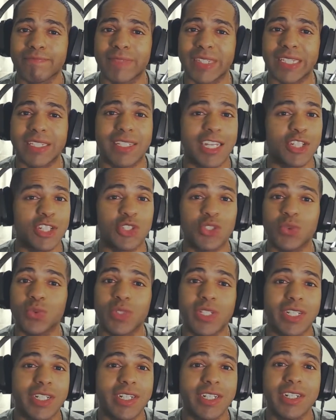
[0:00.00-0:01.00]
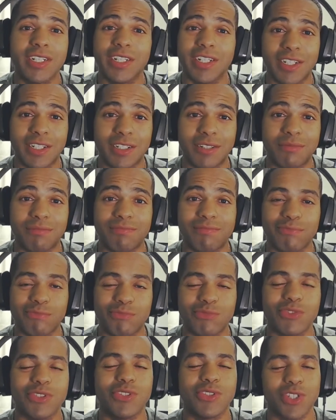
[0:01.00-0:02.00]
that you didn't need
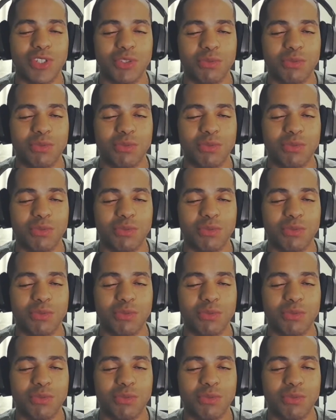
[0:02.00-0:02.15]
just